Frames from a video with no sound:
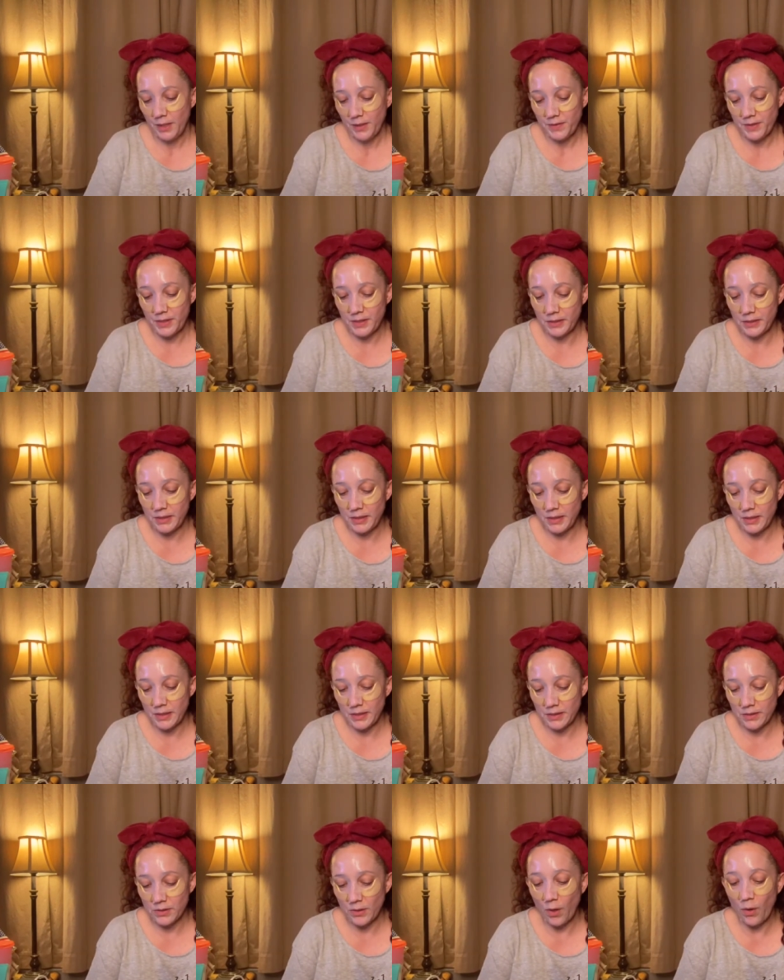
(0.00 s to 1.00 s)
This
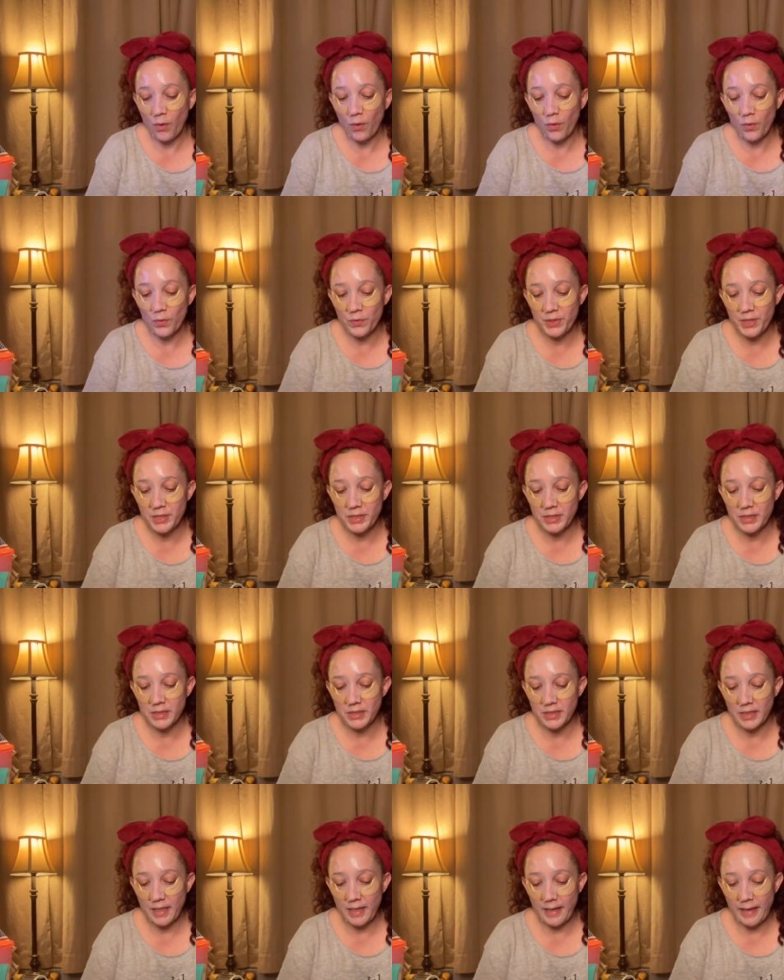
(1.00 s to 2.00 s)
is
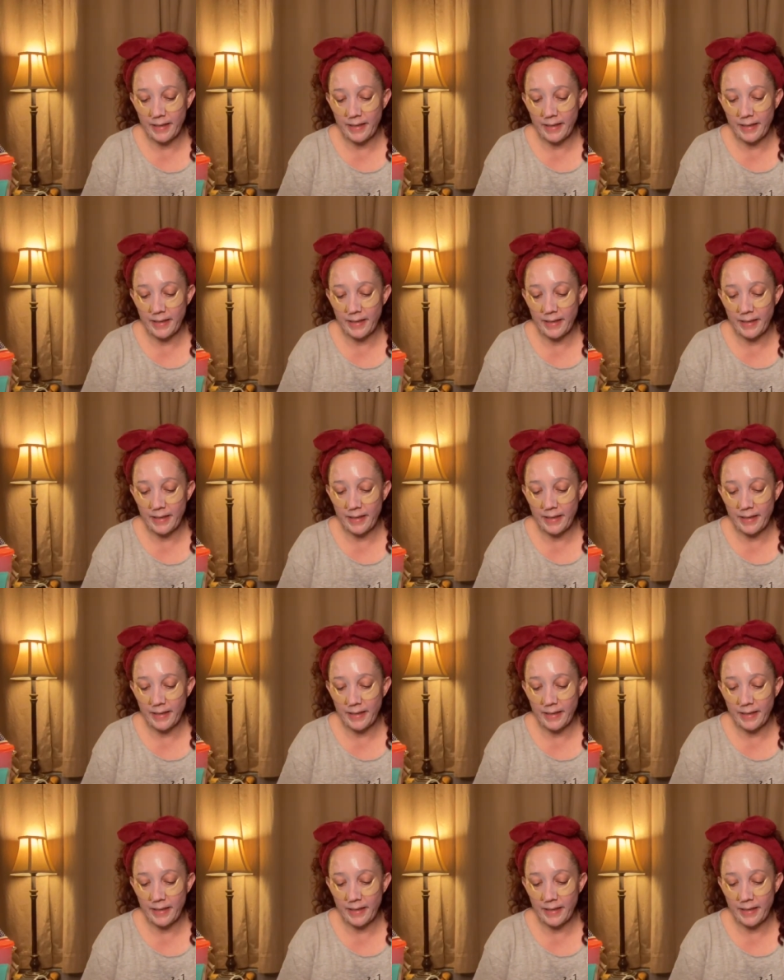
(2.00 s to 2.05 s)
the